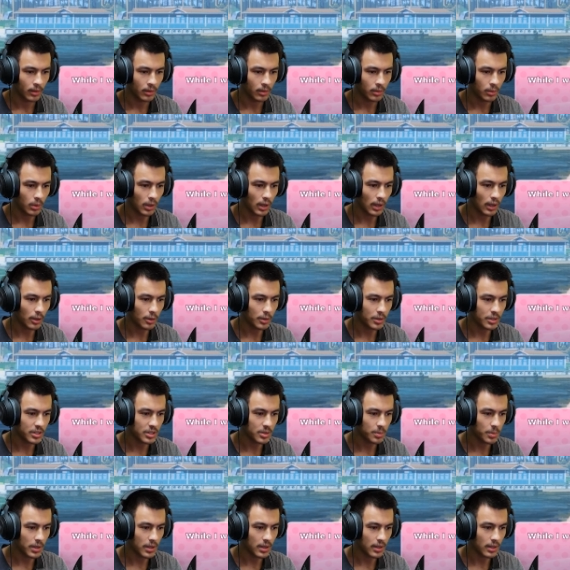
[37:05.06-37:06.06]
While I was
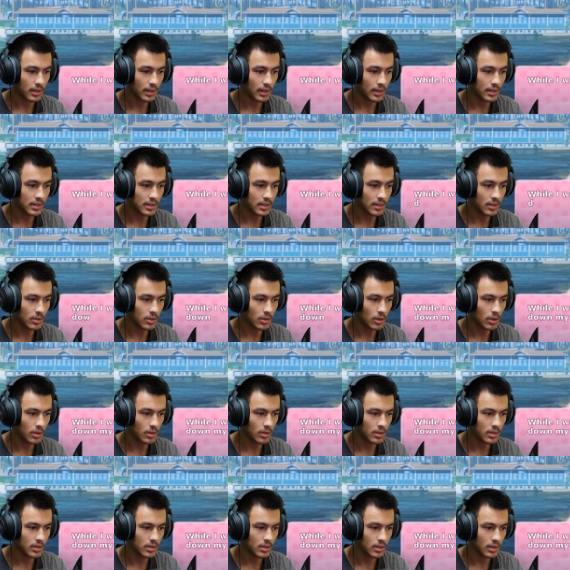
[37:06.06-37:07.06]
speaking, I didn't
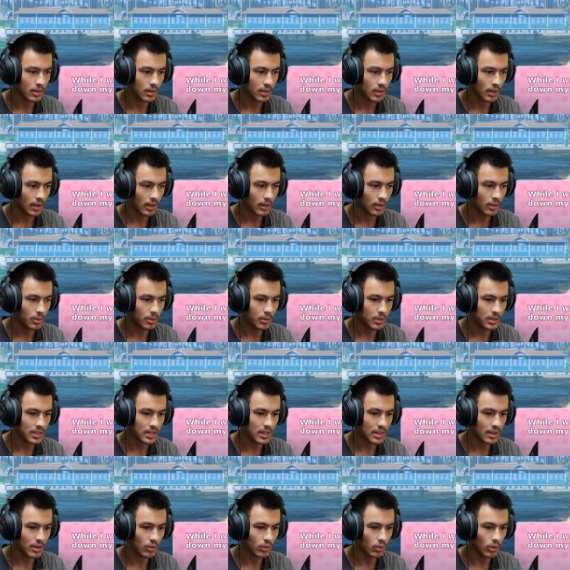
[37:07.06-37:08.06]
notice a little
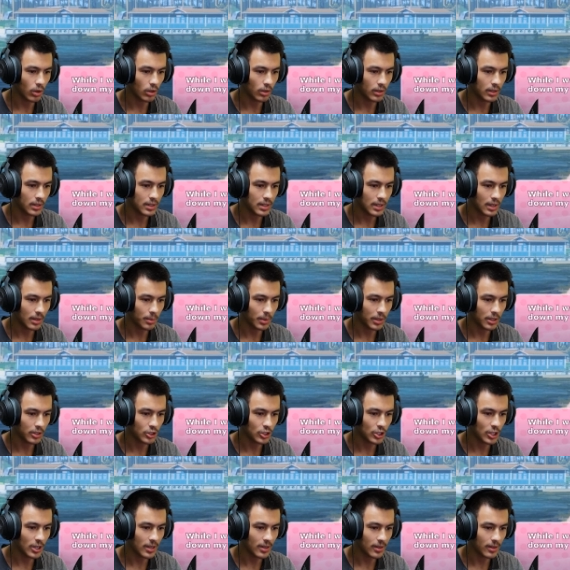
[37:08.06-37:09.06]
tear rolling down my
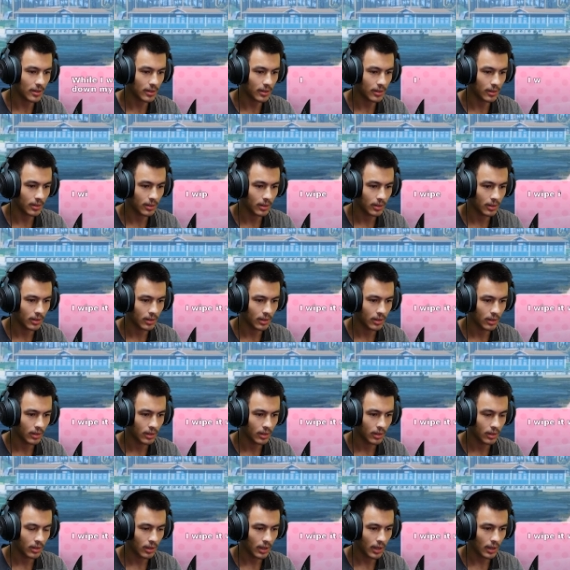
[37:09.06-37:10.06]
cheek.
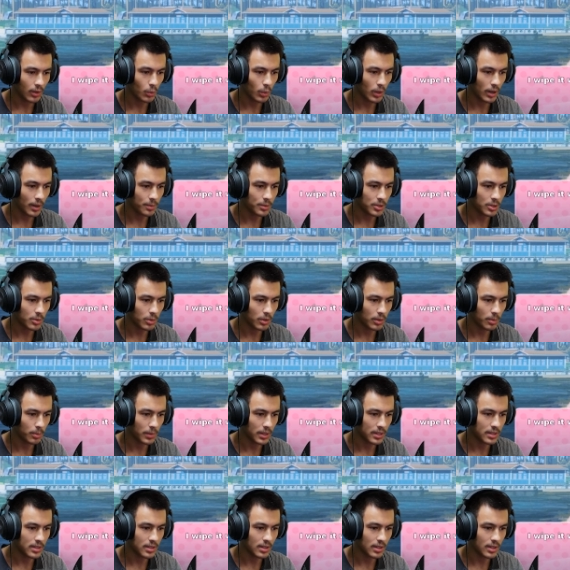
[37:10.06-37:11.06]
I wiped it with my
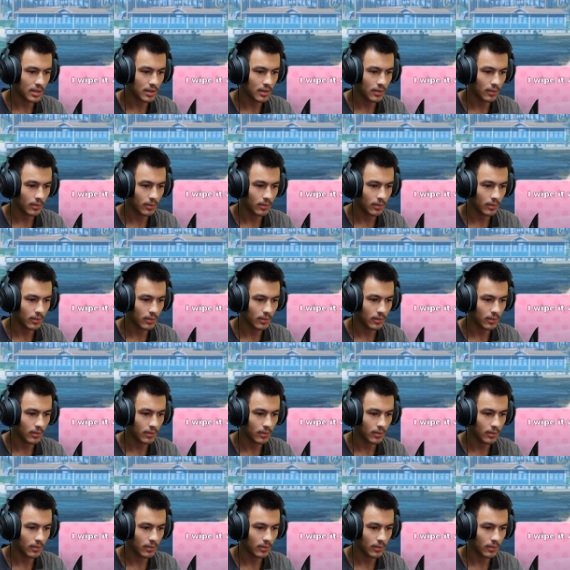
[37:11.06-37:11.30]
sleeve.